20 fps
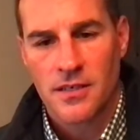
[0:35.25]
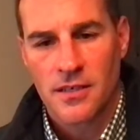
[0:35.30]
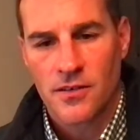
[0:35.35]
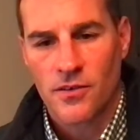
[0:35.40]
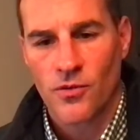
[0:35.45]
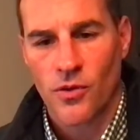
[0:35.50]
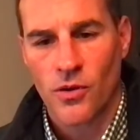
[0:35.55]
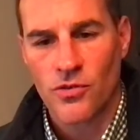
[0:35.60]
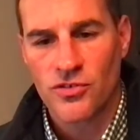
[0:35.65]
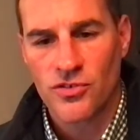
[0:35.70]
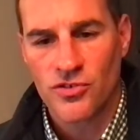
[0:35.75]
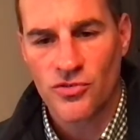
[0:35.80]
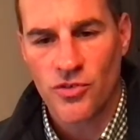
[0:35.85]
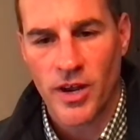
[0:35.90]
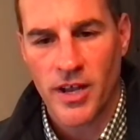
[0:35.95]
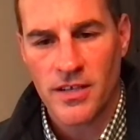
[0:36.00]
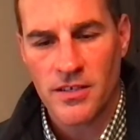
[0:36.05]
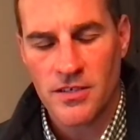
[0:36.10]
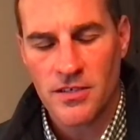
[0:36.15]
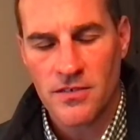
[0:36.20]
gross
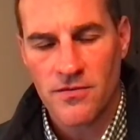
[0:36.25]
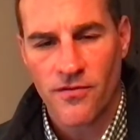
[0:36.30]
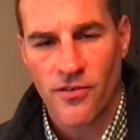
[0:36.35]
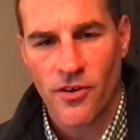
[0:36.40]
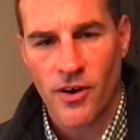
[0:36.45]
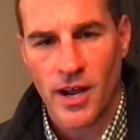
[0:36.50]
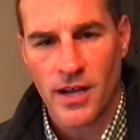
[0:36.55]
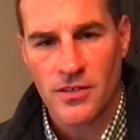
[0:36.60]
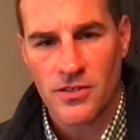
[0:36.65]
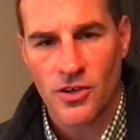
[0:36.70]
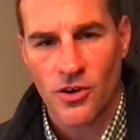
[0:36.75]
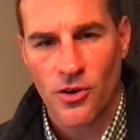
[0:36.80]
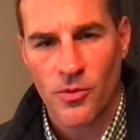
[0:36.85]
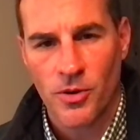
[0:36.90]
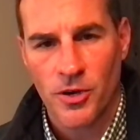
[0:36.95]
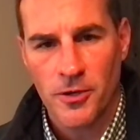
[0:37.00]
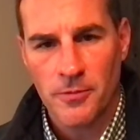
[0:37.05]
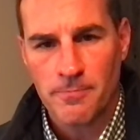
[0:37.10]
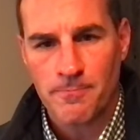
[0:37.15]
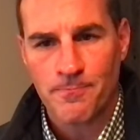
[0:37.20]
trends for
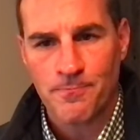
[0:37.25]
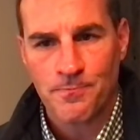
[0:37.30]
October.